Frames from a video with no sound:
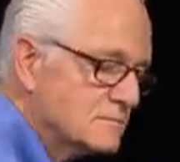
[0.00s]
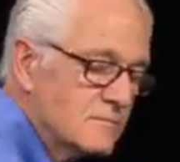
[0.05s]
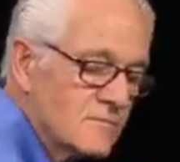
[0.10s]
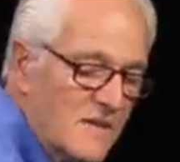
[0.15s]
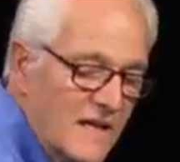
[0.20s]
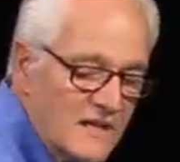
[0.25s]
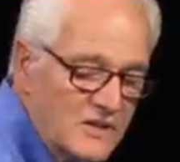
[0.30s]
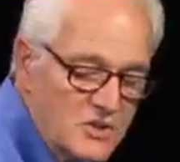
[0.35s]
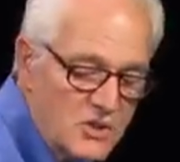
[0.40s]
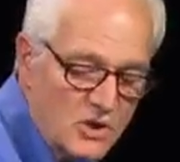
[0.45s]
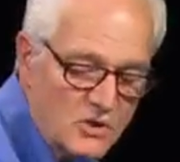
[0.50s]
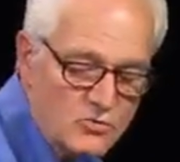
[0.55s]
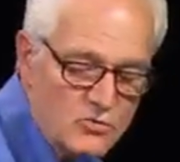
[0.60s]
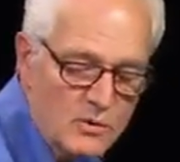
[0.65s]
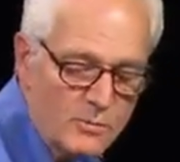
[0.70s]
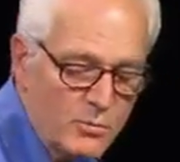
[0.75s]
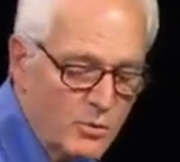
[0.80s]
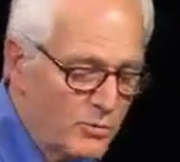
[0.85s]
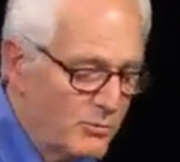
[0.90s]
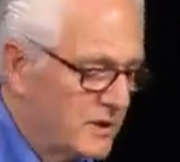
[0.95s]
That's our
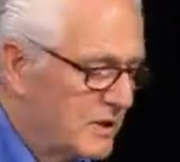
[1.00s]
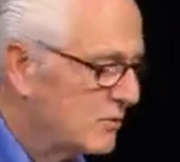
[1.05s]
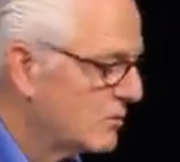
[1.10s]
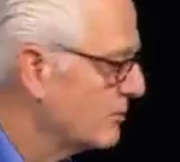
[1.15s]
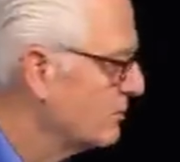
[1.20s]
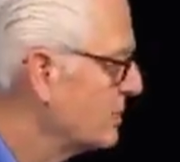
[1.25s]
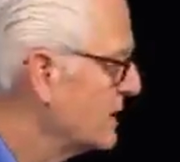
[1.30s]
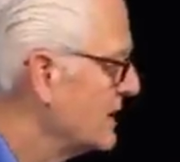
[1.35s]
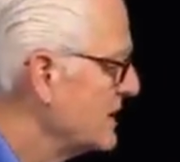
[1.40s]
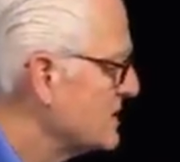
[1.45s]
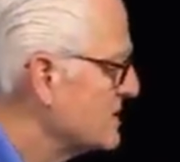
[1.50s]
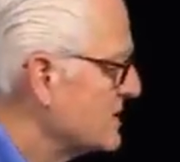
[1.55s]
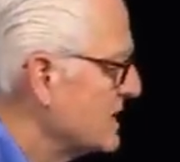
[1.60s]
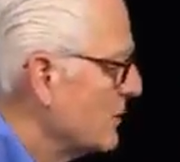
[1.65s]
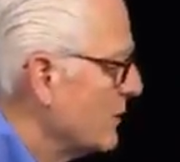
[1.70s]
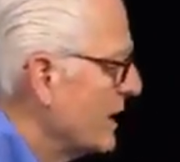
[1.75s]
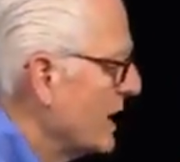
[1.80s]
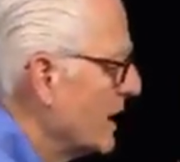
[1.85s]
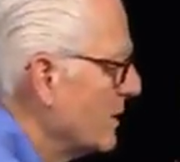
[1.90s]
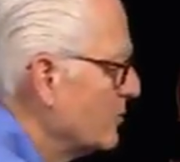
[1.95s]
triple meter piece. Then
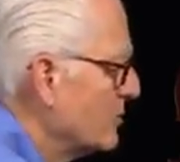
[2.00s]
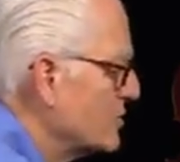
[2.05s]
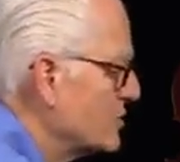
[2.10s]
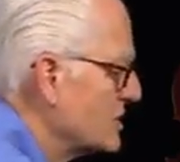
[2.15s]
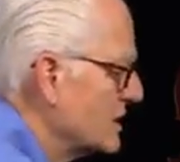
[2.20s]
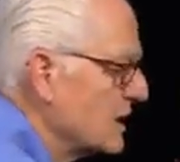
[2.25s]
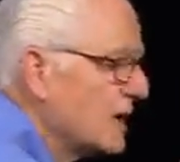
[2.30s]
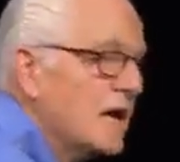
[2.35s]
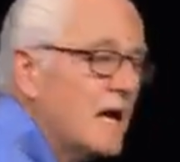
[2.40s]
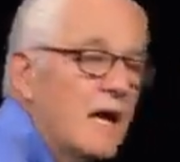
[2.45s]
we had music